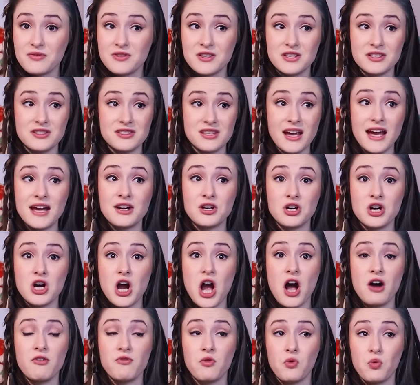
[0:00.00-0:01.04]
the decider
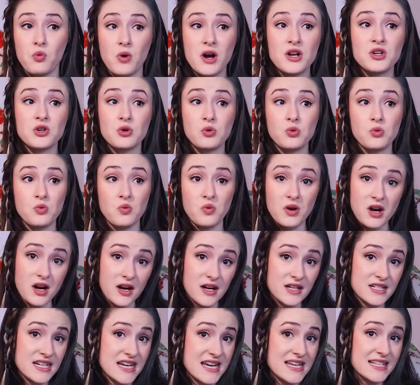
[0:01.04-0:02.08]
of what worked